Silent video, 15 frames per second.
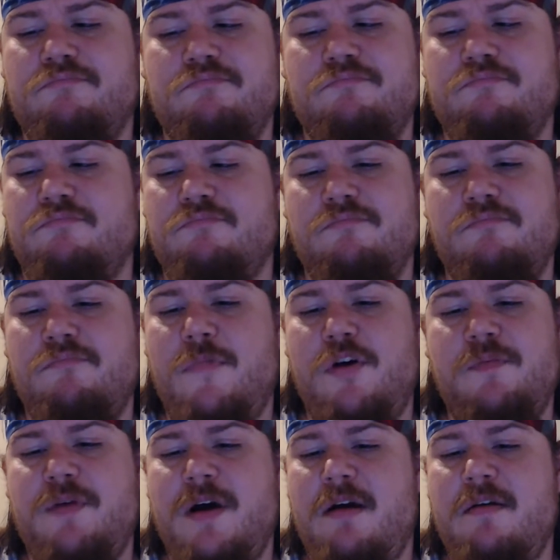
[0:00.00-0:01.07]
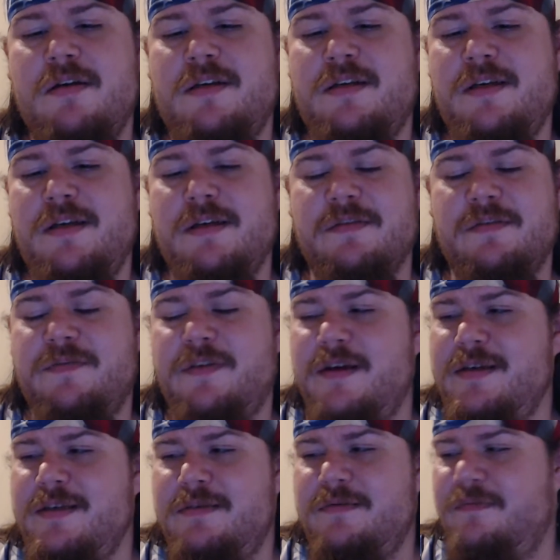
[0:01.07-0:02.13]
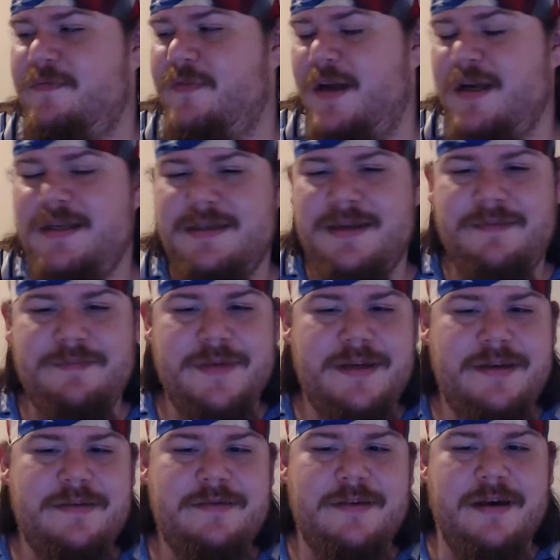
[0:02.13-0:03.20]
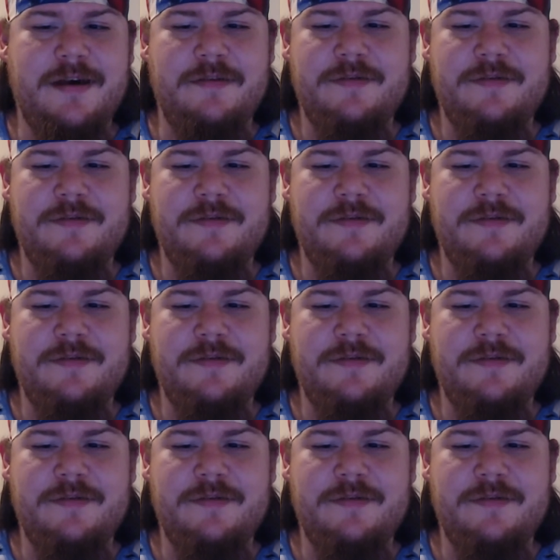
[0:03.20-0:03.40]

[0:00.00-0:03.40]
more power to you. Find something you do love.